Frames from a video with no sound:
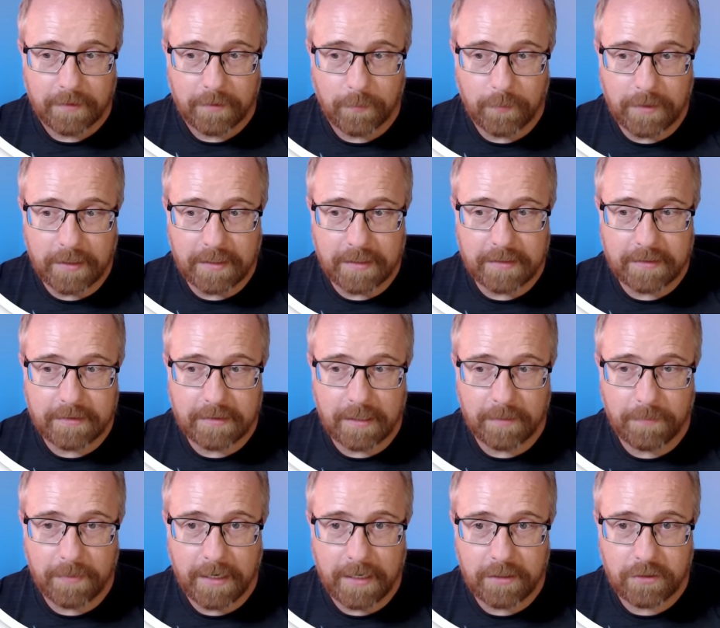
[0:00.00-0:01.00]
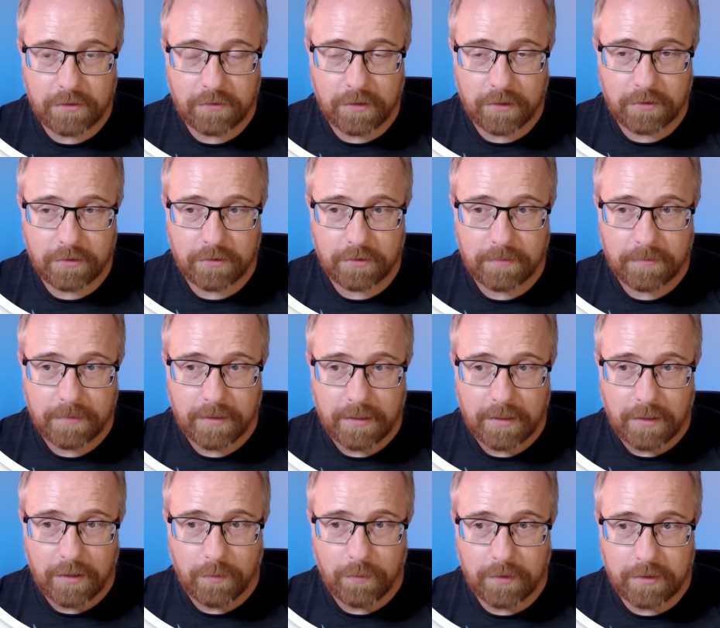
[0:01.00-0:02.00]
We can see the page structure,
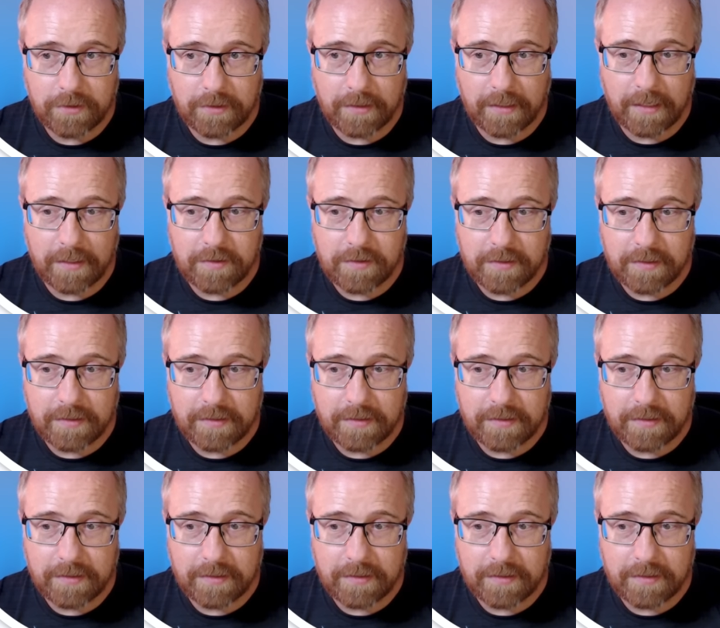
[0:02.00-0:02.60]
which allows you